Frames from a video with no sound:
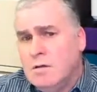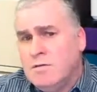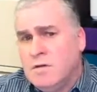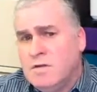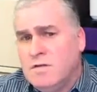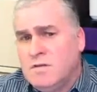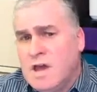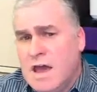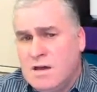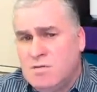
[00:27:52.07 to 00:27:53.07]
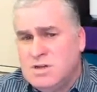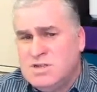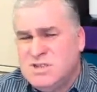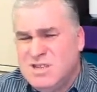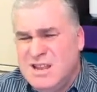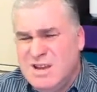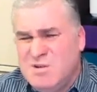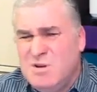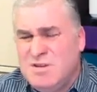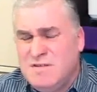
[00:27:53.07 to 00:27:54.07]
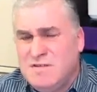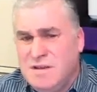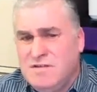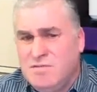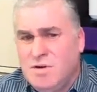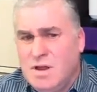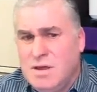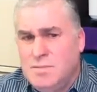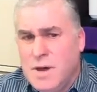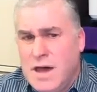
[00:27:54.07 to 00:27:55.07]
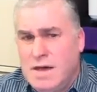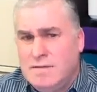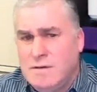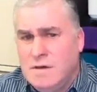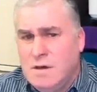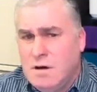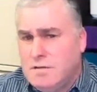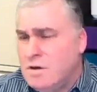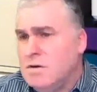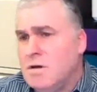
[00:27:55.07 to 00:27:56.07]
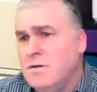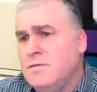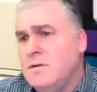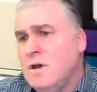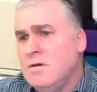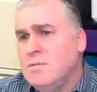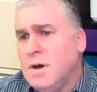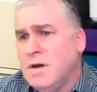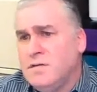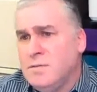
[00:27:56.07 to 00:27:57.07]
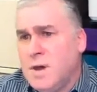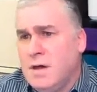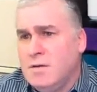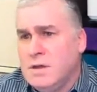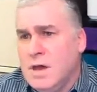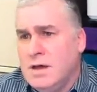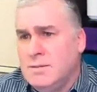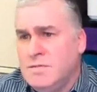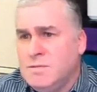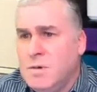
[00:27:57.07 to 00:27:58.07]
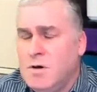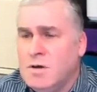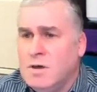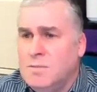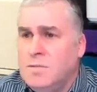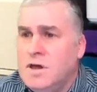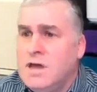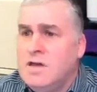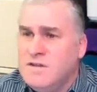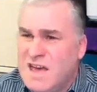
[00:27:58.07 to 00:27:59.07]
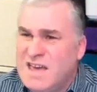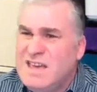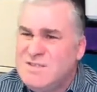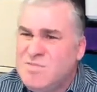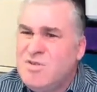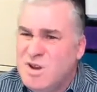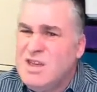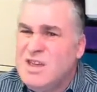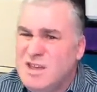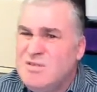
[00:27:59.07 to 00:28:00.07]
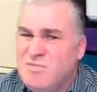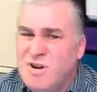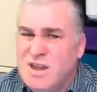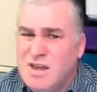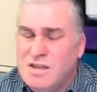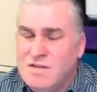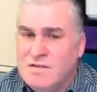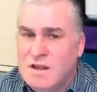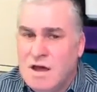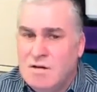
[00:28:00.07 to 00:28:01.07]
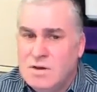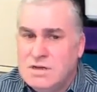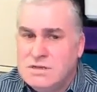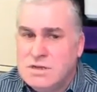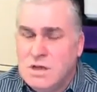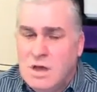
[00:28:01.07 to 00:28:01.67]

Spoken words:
So this AQUSE, the liquidity is really bad. I don't know if you know much about the AIMS market, but it's at its pretty at its lowest.